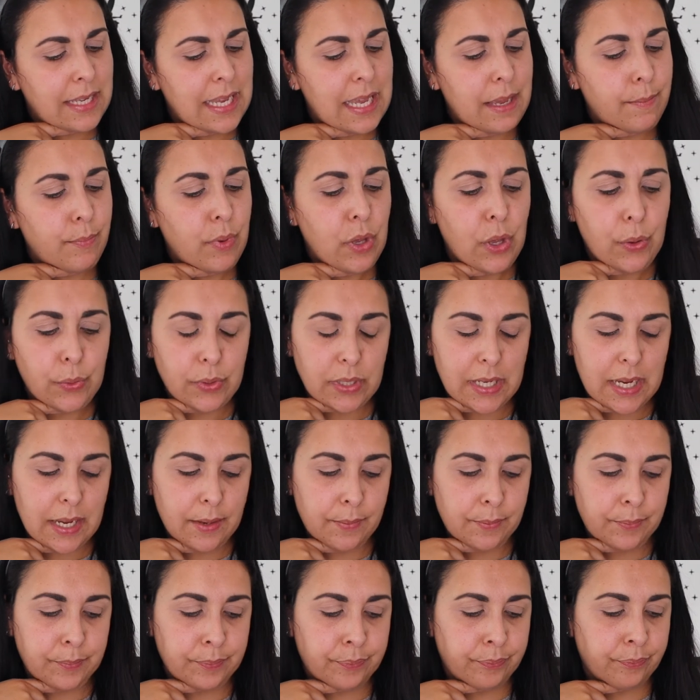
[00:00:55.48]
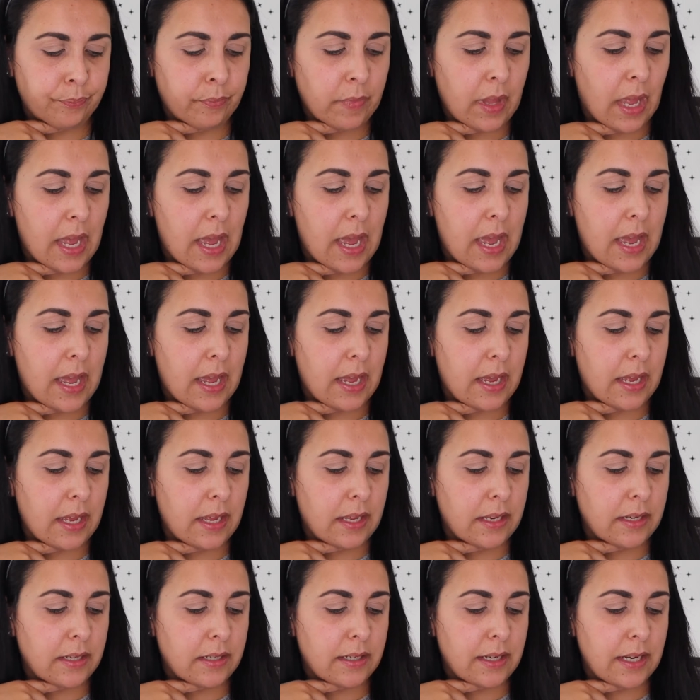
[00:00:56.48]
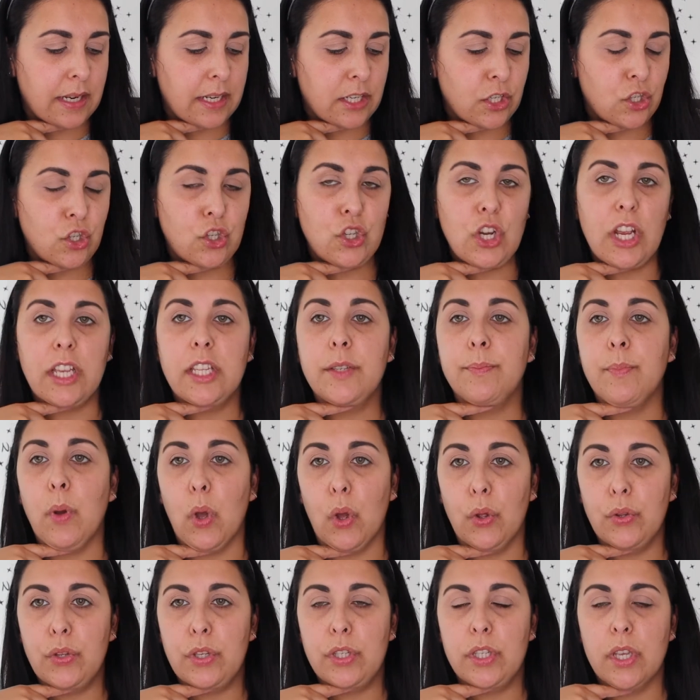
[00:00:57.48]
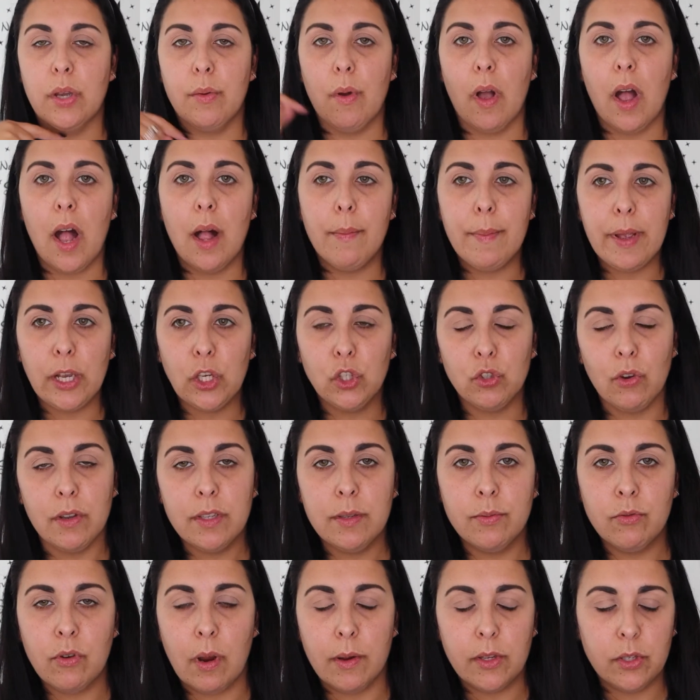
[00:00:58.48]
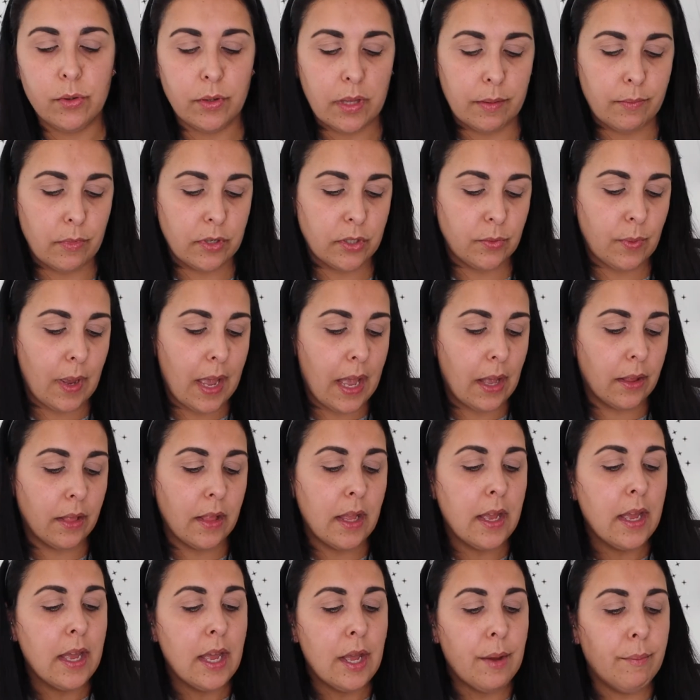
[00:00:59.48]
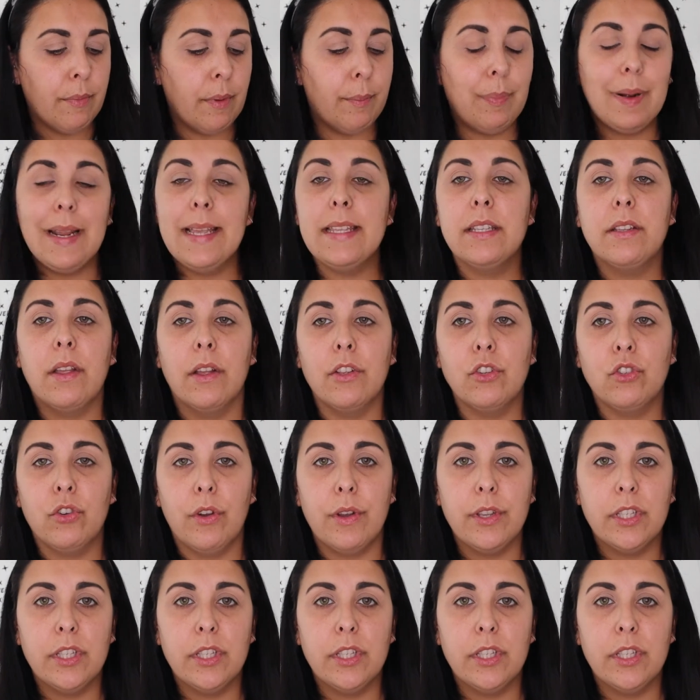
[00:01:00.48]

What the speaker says: Beauty, and Jess Potts. So I'll make sure I subscribe to them as well, but please go and show your